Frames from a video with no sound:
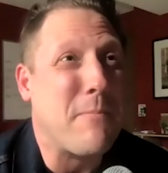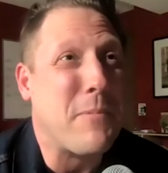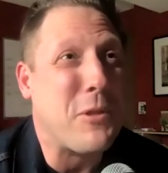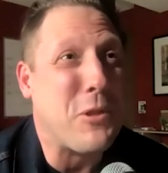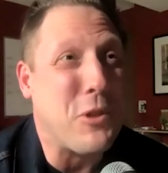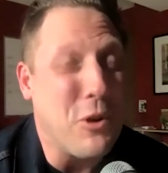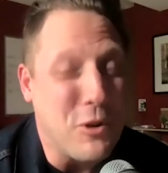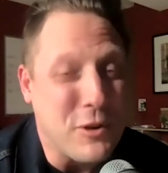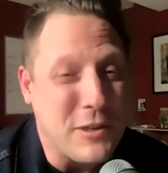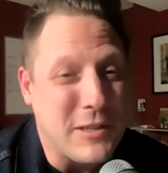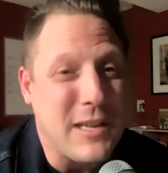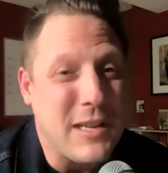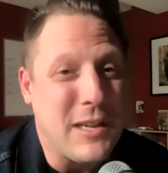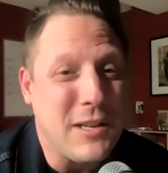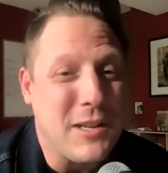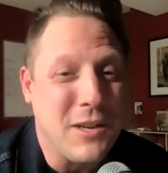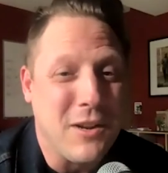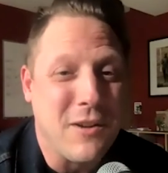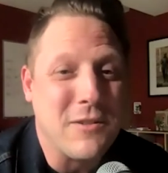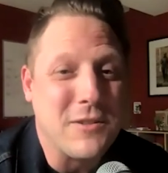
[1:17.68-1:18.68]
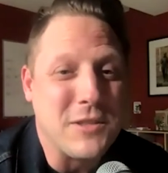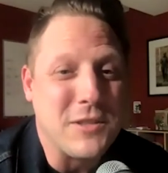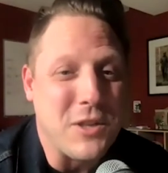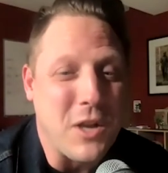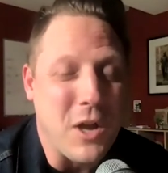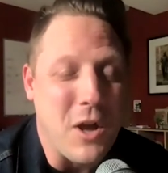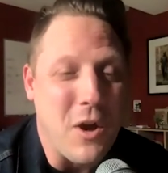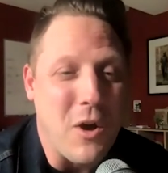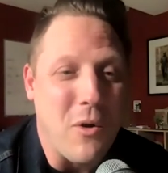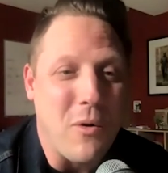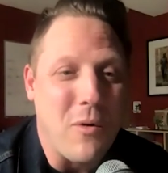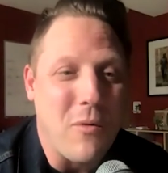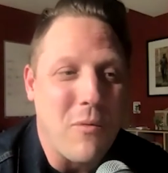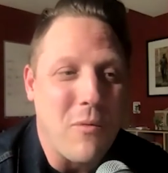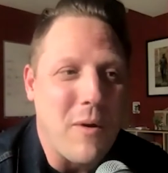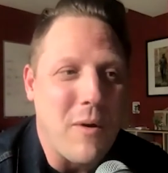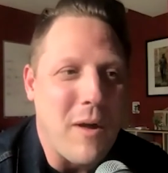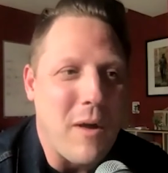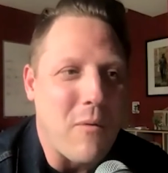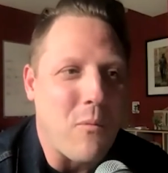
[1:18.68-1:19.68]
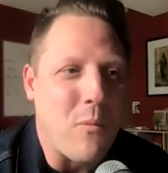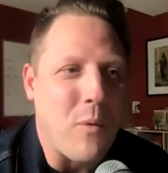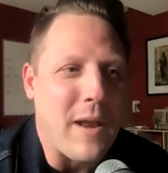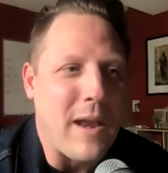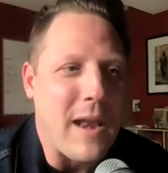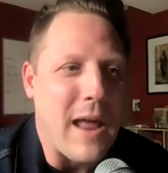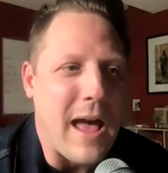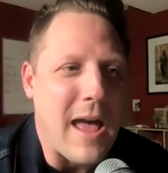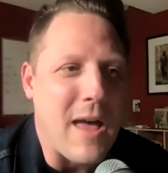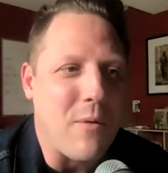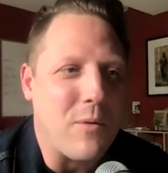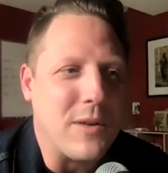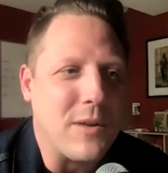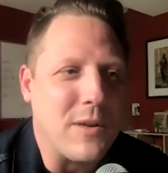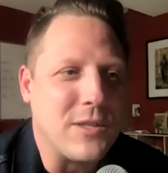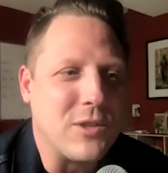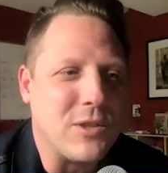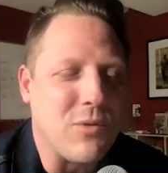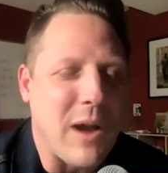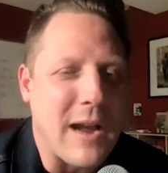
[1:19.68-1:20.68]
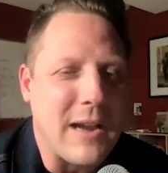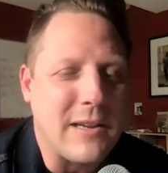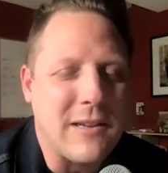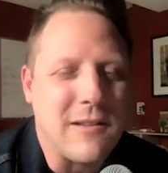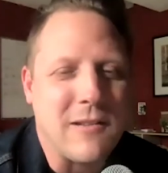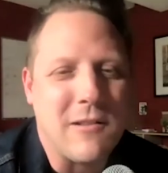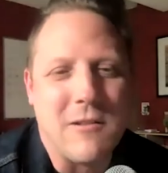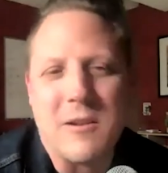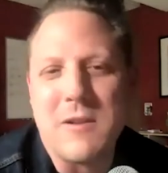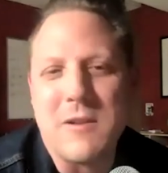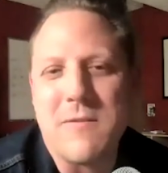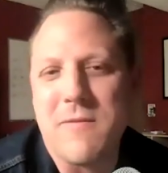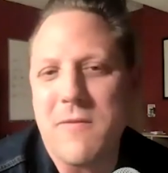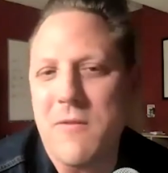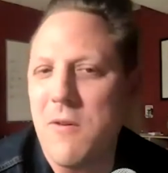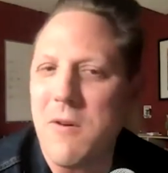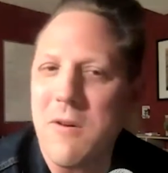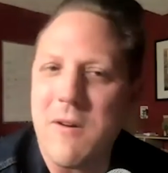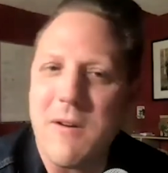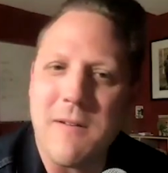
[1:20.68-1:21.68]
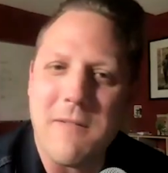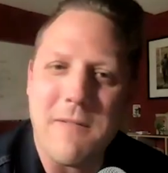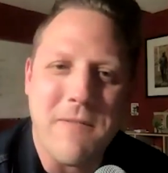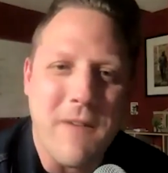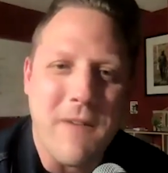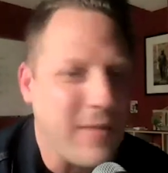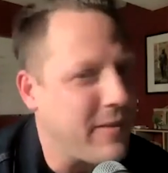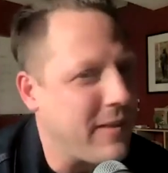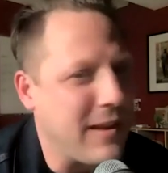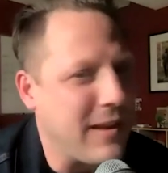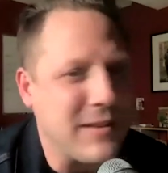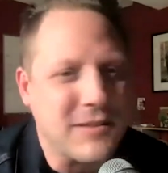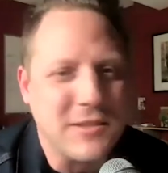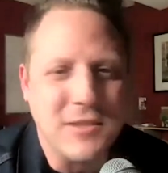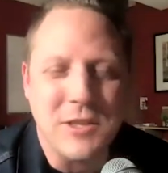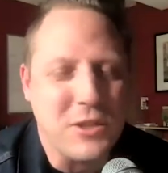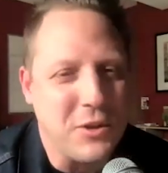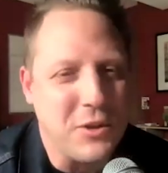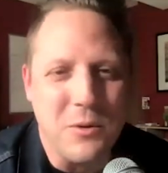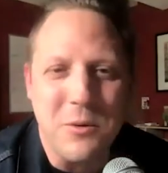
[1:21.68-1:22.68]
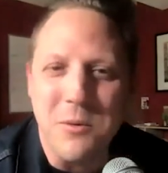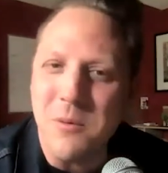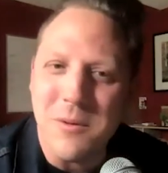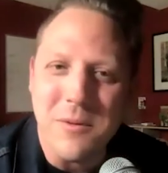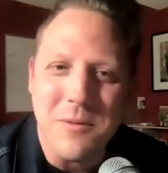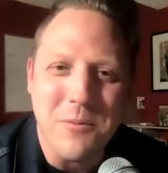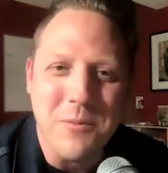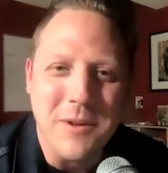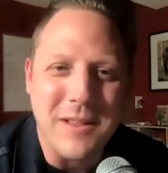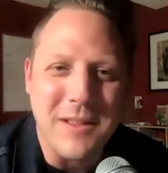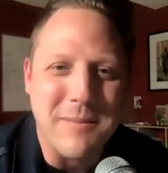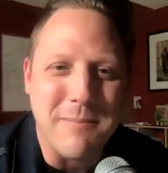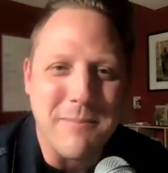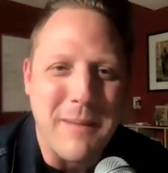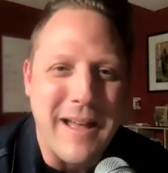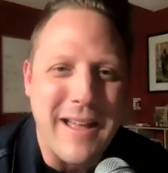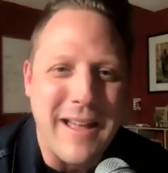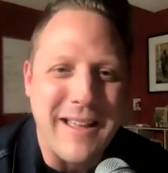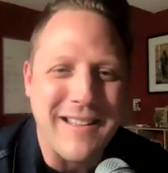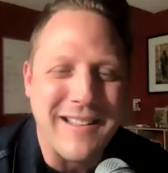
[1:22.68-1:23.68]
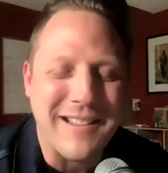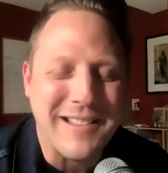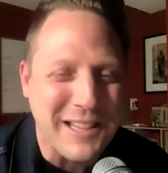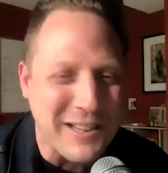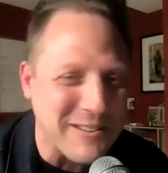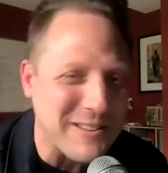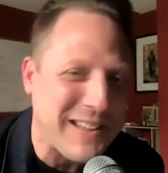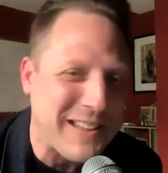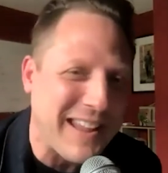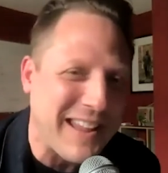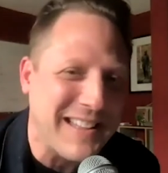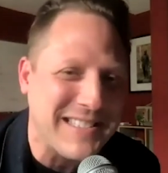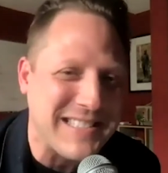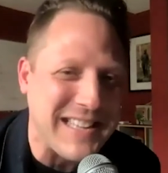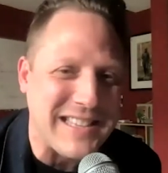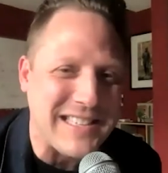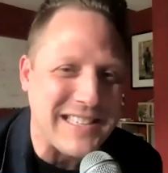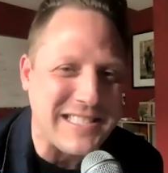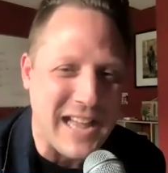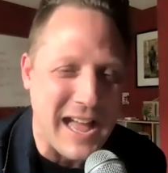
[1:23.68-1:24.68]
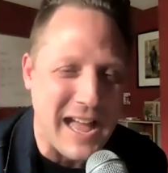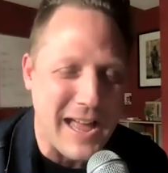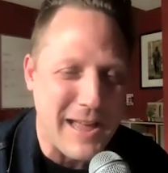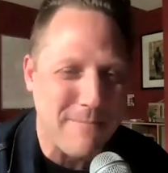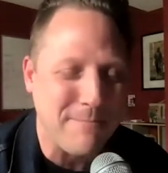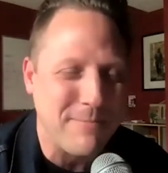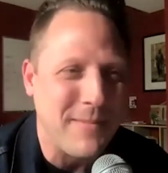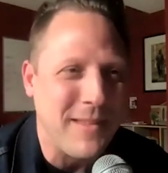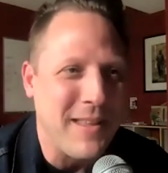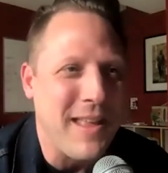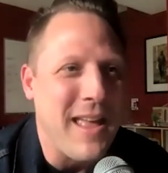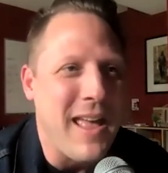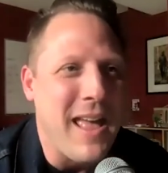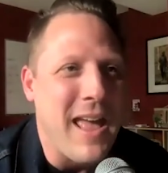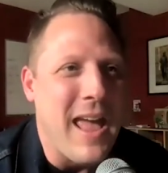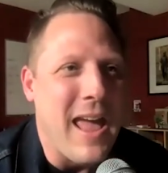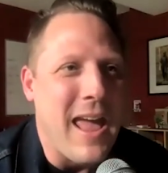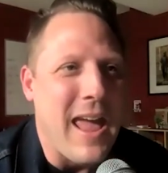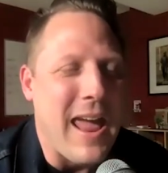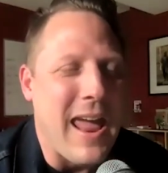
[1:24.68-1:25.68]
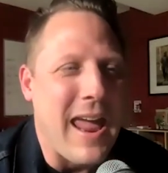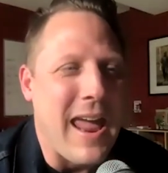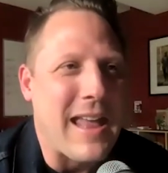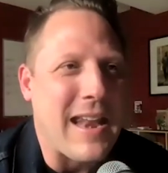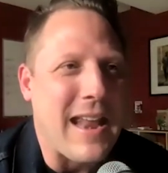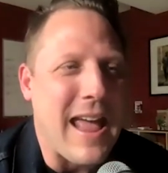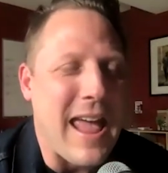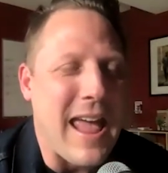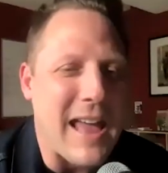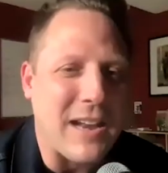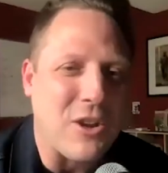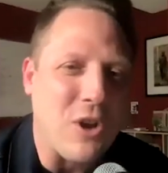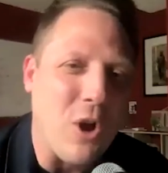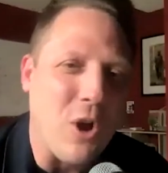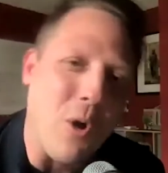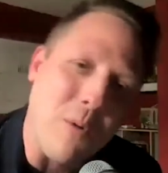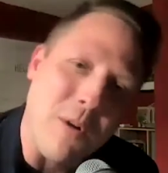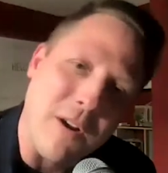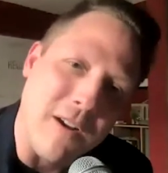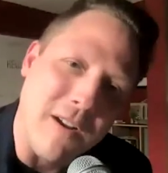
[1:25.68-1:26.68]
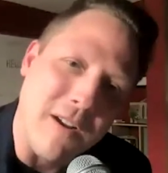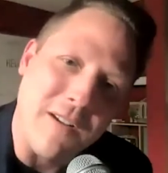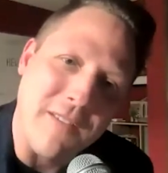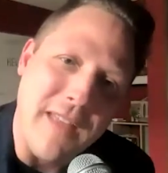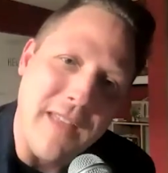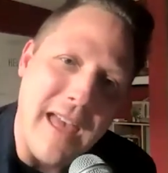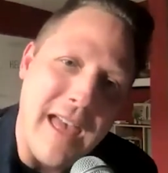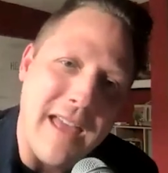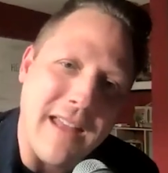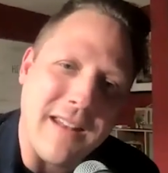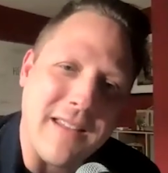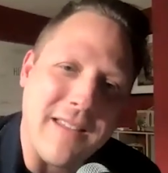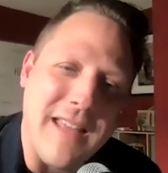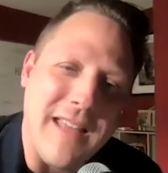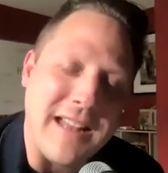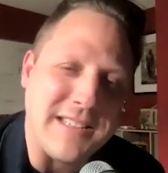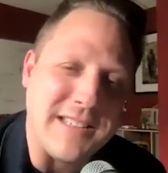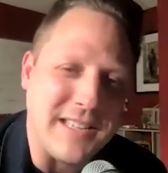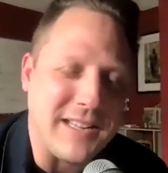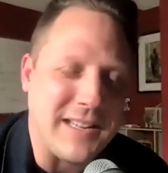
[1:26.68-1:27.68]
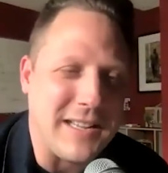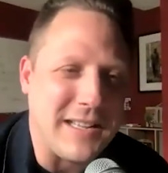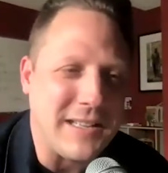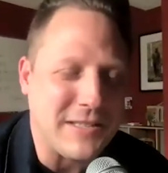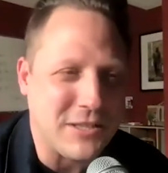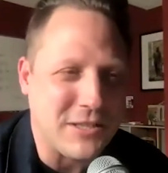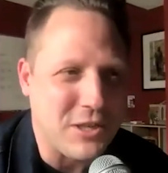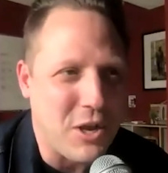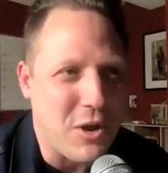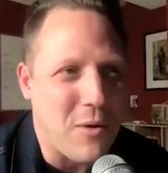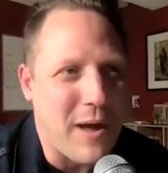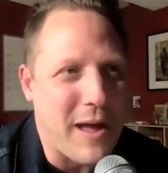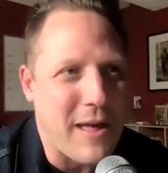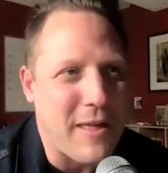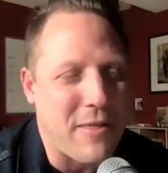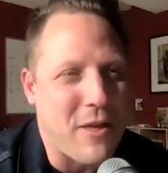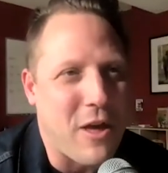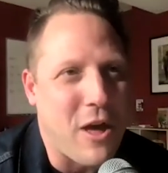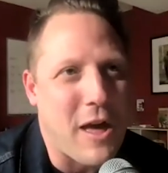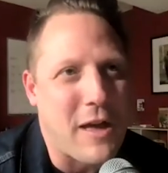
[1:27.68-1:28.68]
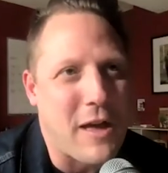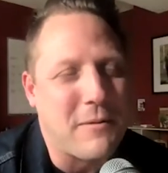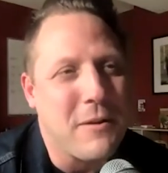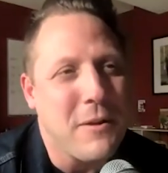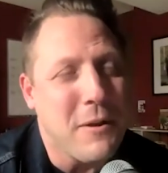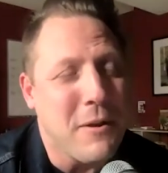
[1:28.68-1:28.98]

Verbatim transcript: 13 years ago when I was trying to look for fun things to do with my little kids at the time and I had a coworker that that did it, so I thought,